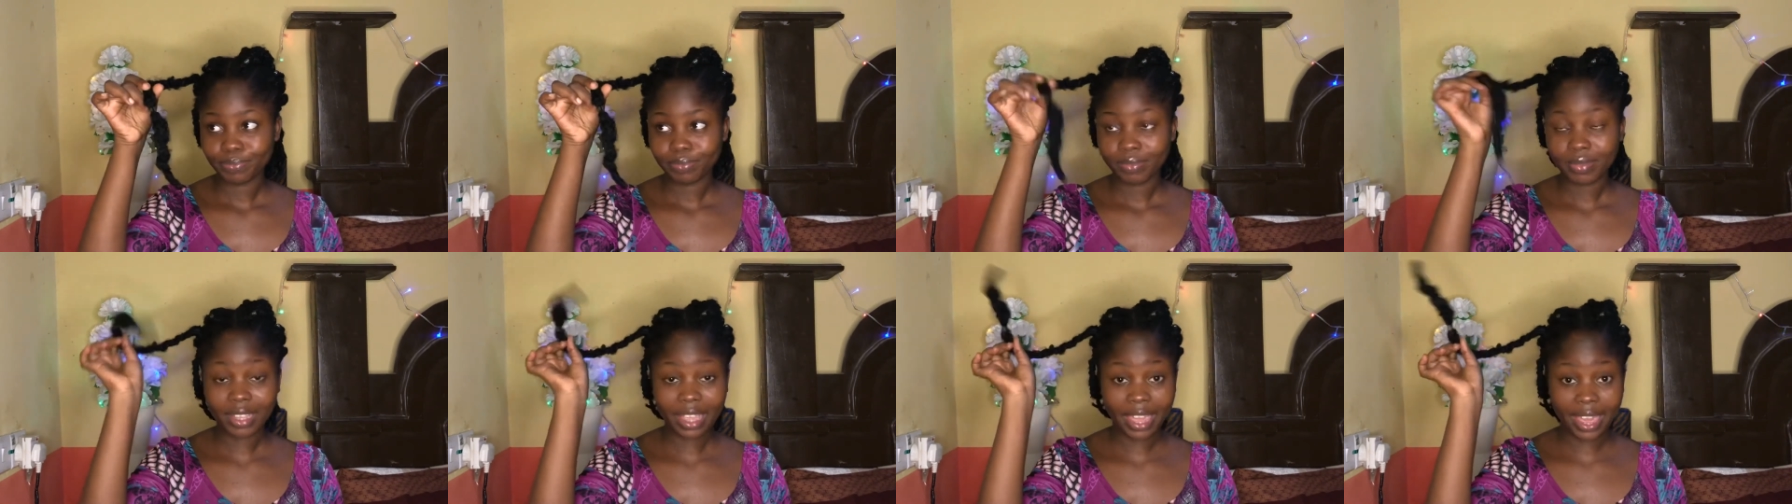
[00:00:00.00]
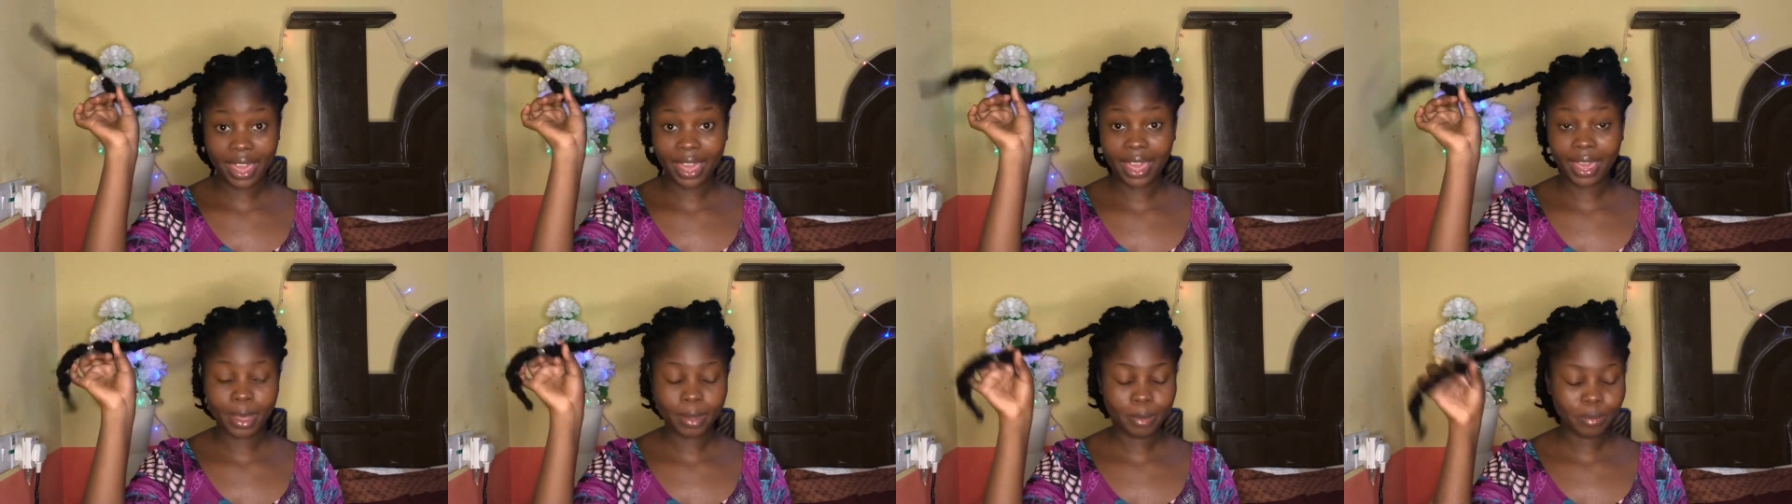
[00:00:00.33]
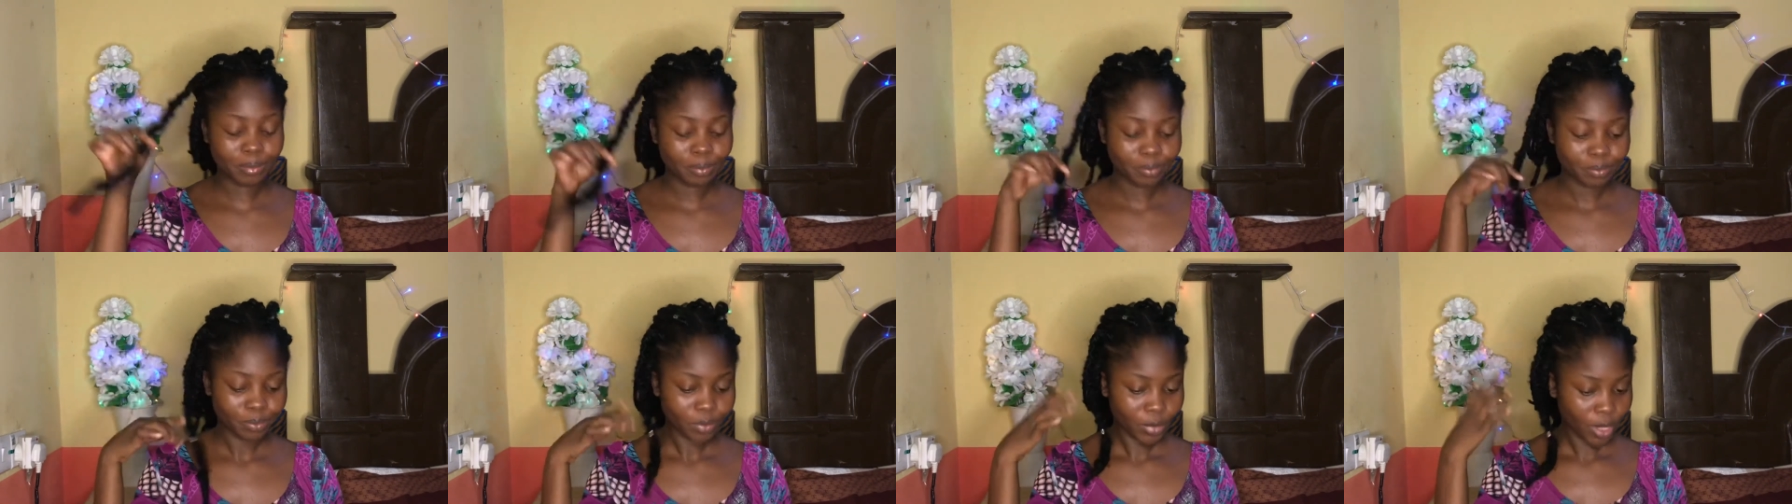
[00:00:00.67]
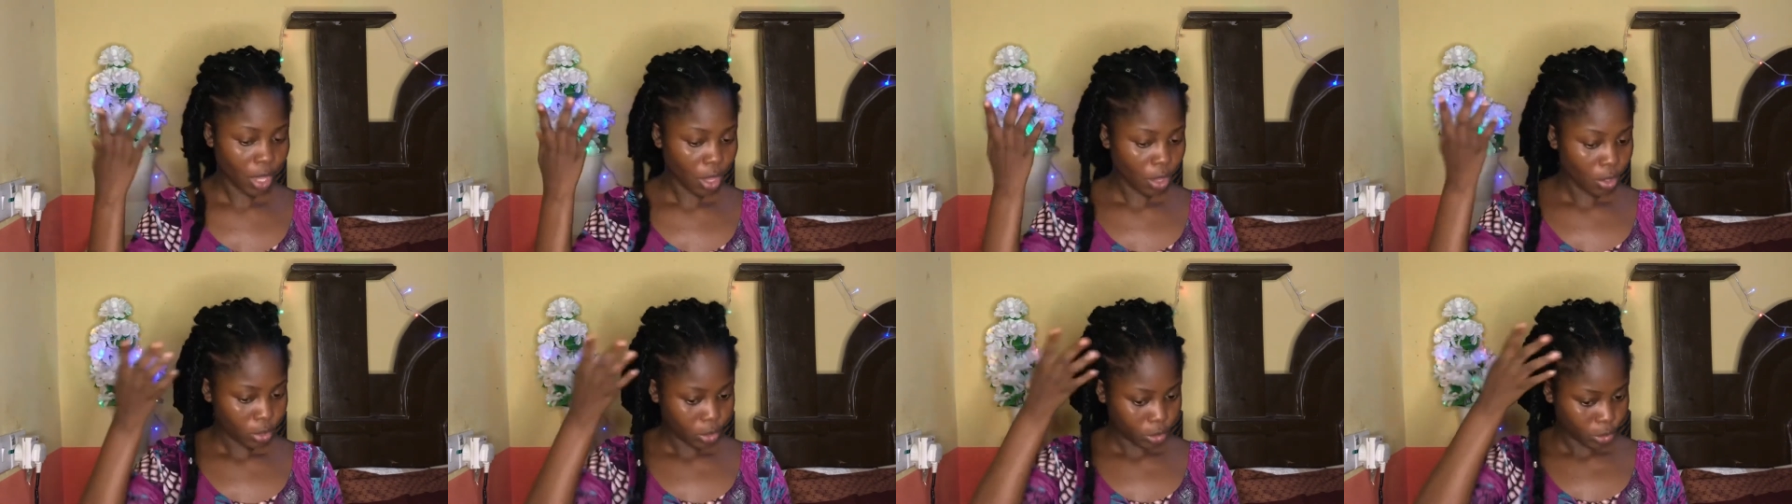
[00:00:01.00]
hair.
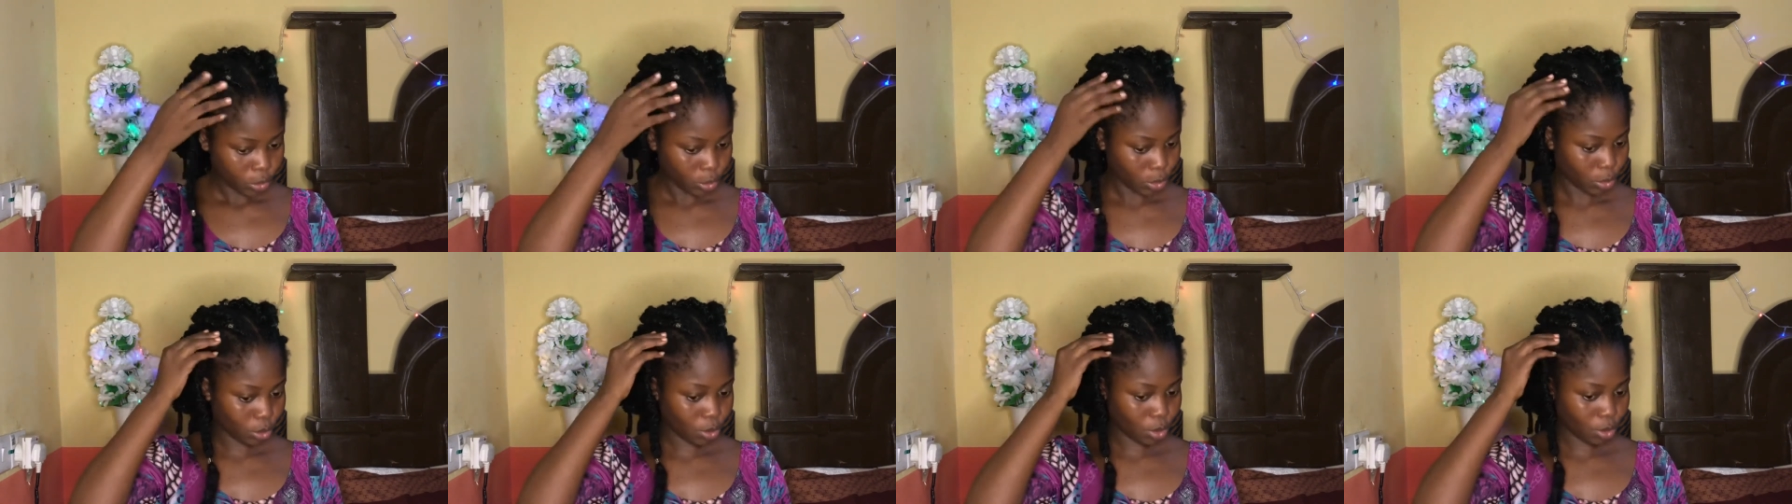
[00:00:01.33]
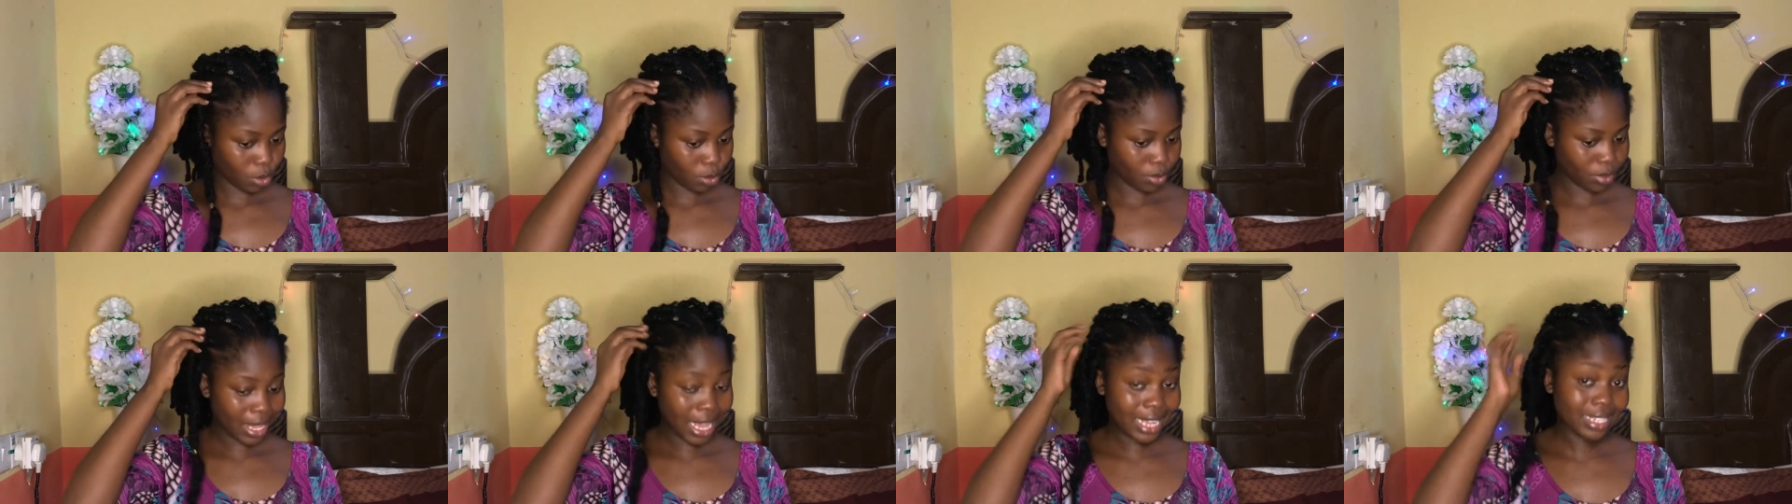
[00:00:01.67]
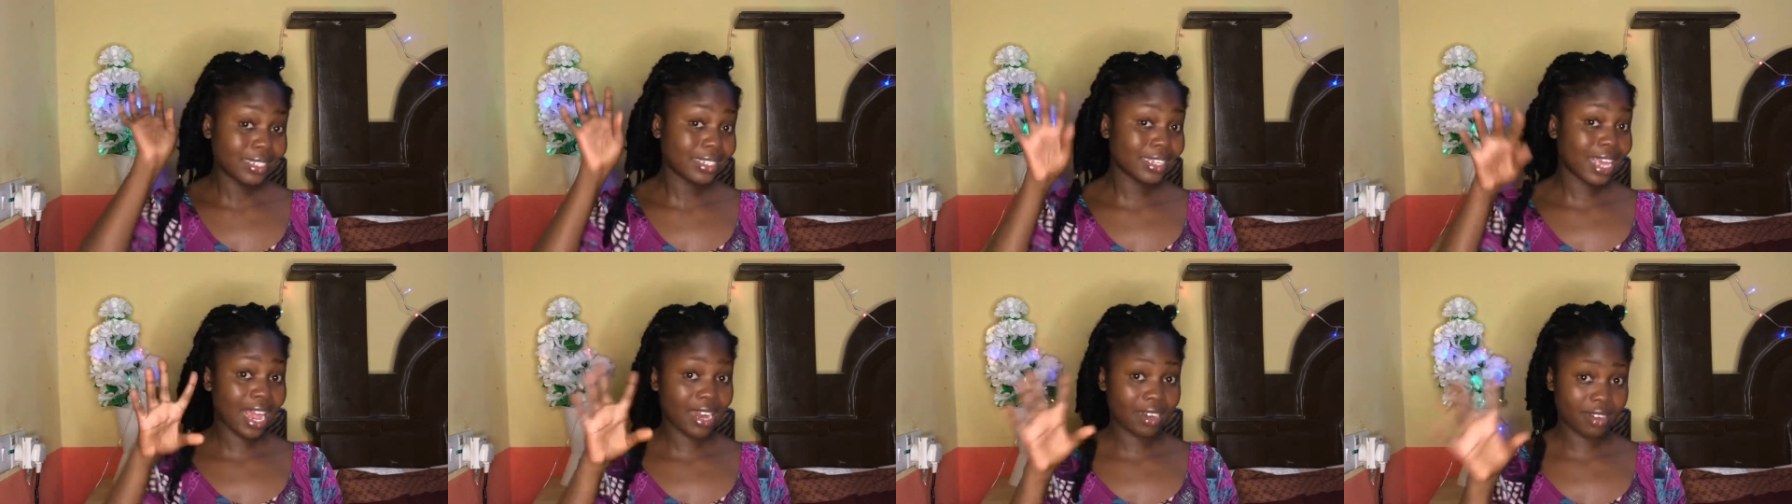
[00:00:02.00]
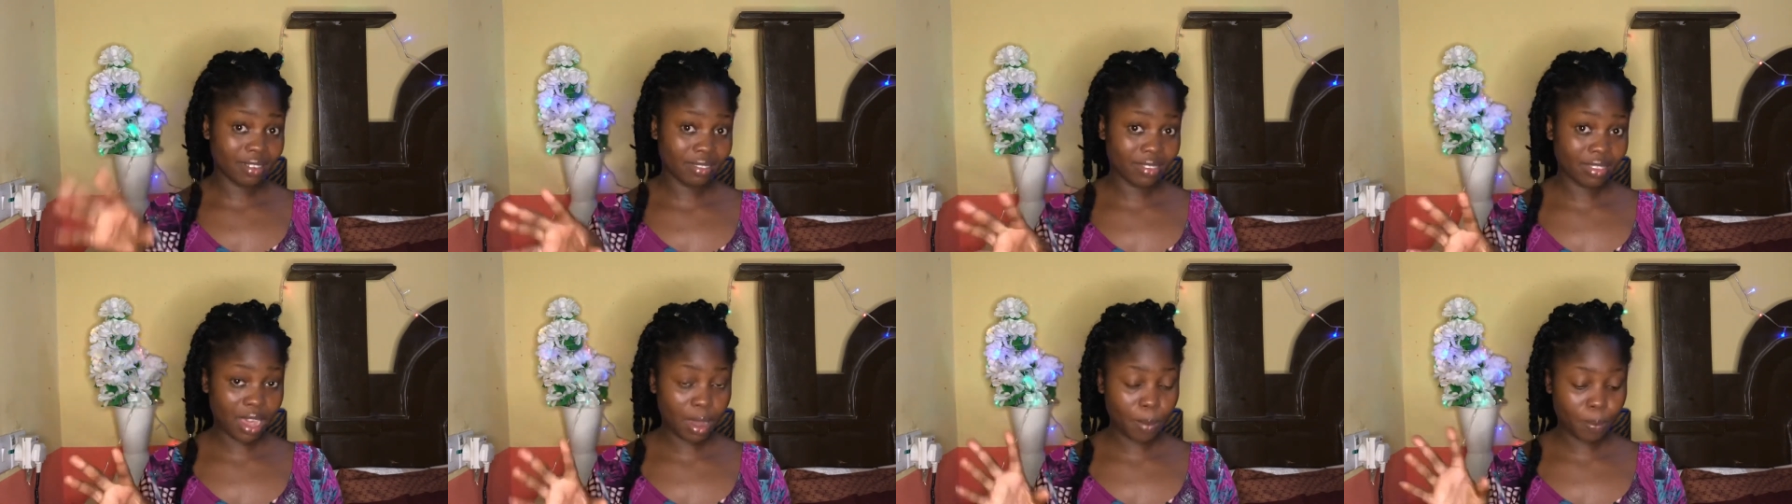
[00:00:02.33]
So that's
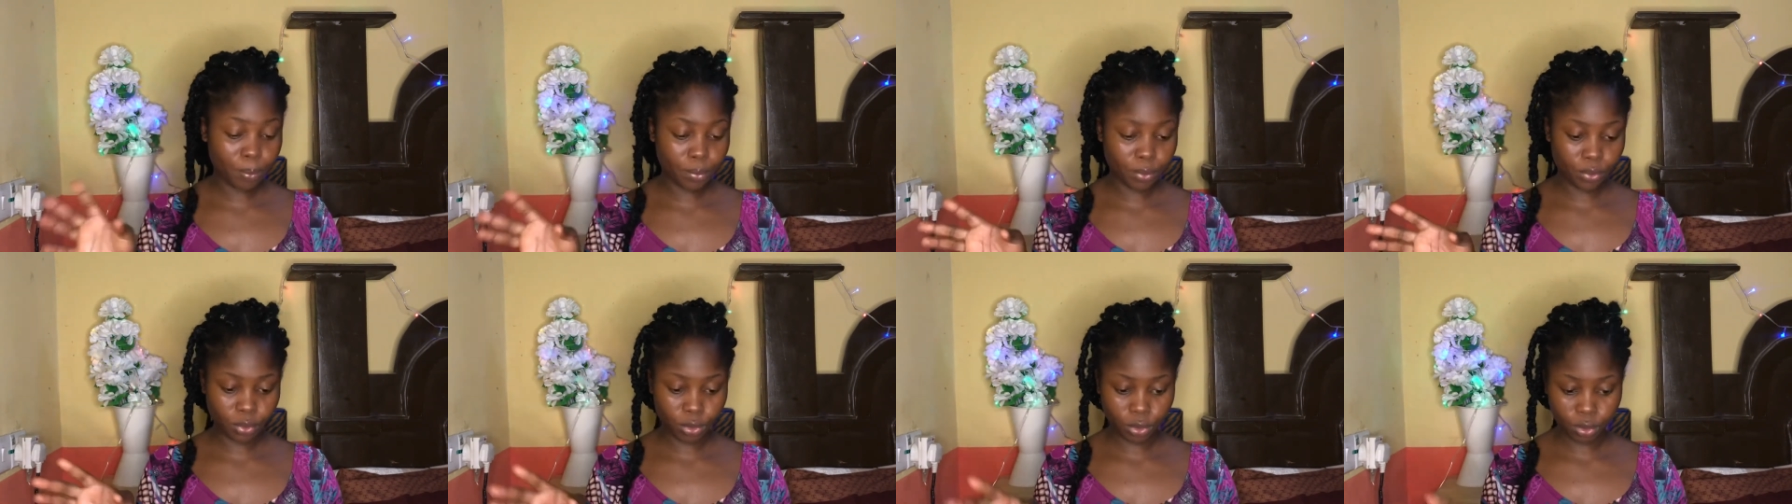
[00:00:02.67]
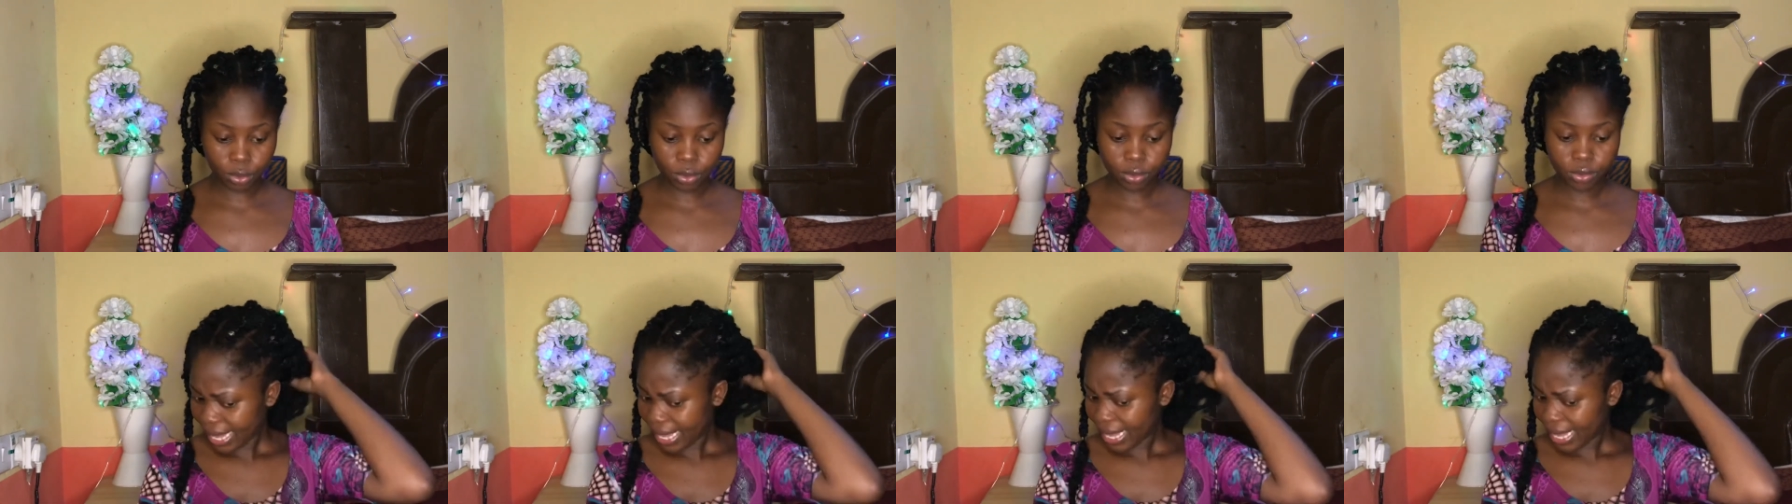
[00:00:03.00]
another pro.